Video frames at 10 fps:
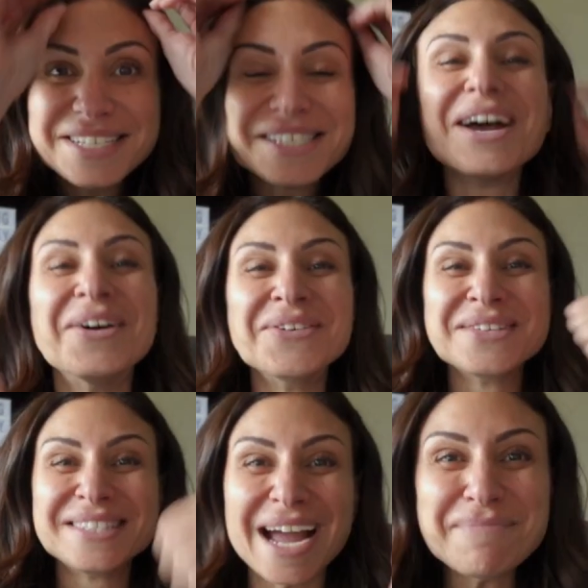So
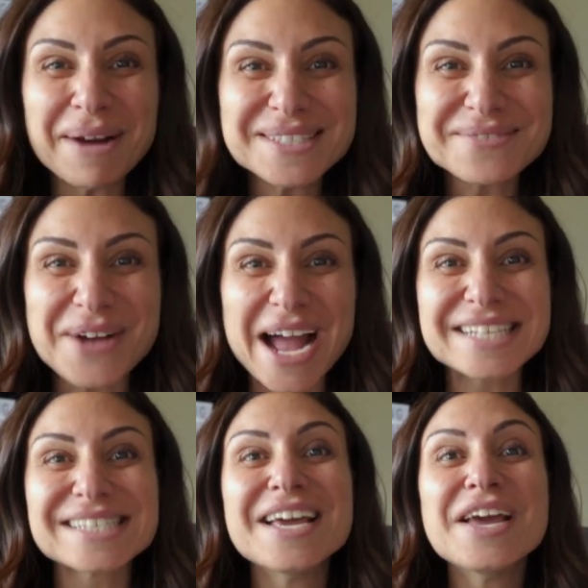nine bars of wax,
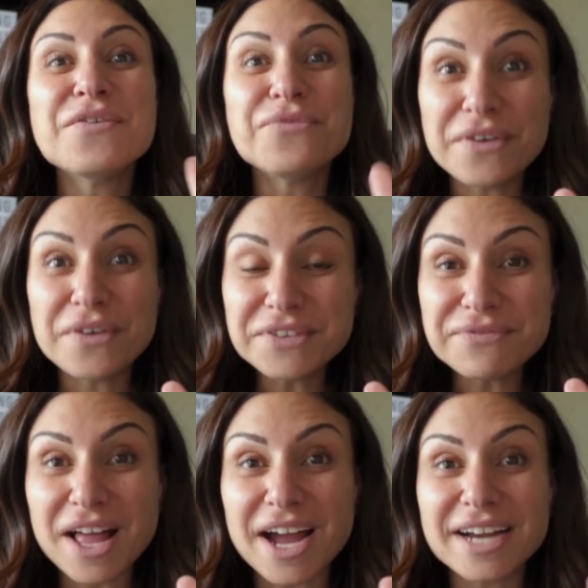50
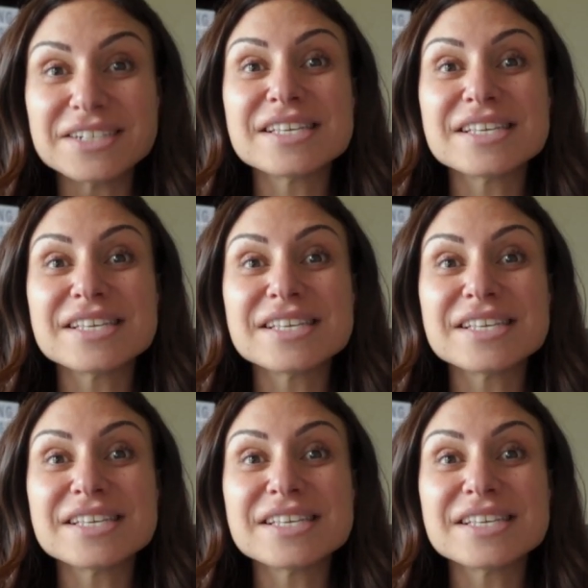flyers,